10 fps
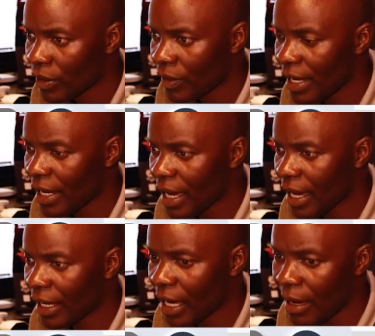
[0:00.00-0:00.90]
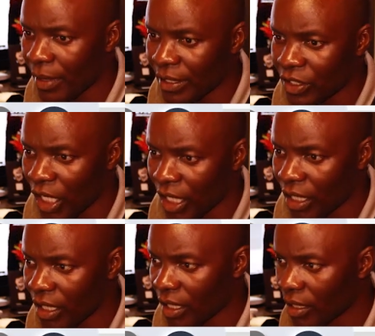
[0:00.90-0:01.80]
Then I come and check
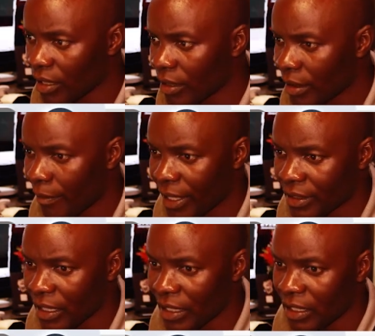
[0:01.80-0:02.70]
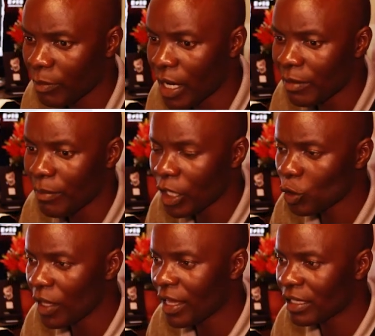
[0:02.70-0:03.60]
my status, but make
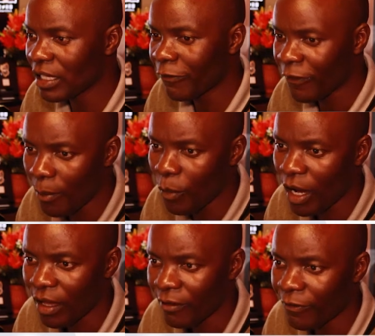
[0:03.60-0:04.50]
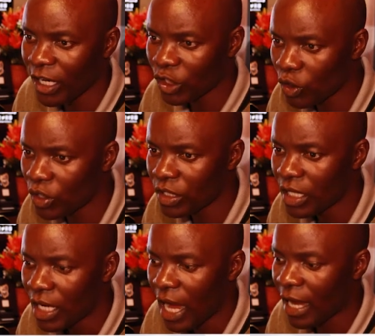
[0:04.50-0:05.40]
sure that the firmware versions
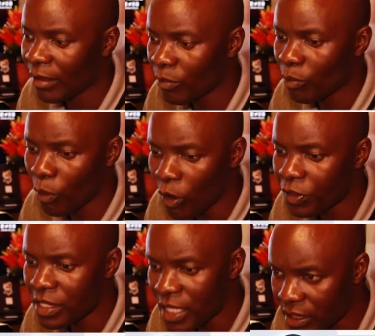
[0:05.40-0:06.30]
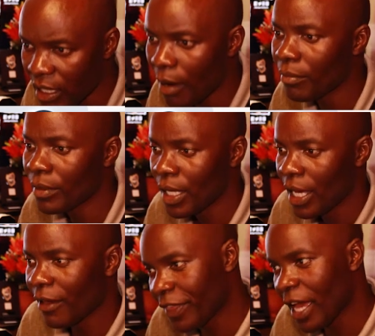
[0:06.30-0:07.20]
are both the same.
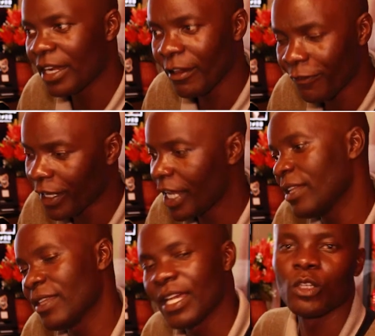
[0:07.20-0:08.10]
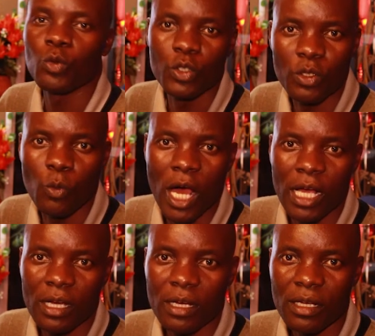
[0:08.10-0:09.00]
If they're different, then it won't work.
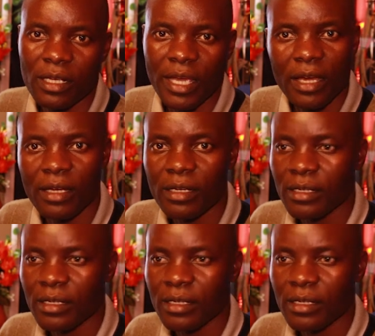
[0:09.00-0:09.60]
Yeah.